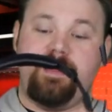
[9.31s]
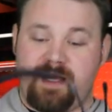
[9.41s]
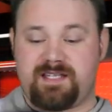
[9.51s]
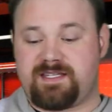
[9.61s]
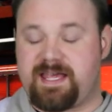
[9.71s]

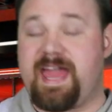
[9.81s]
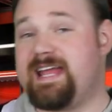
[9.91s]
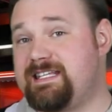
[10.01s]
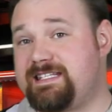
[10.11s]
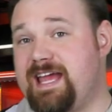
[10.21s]
This is a
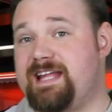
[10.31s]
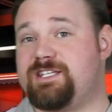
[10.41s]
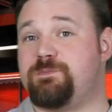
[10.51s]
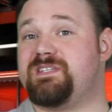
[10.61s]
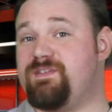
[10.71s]

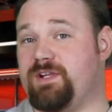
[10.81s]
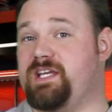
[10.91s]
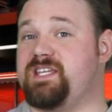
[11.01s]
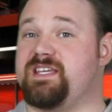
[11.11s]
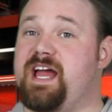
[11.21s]
headset
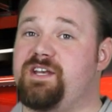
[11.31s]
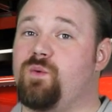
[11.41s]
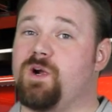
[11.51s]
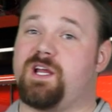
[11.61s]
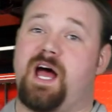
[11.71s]
specifically designed
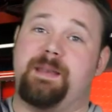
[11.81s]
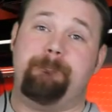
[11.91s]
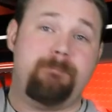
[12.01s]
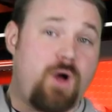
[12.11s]
to work on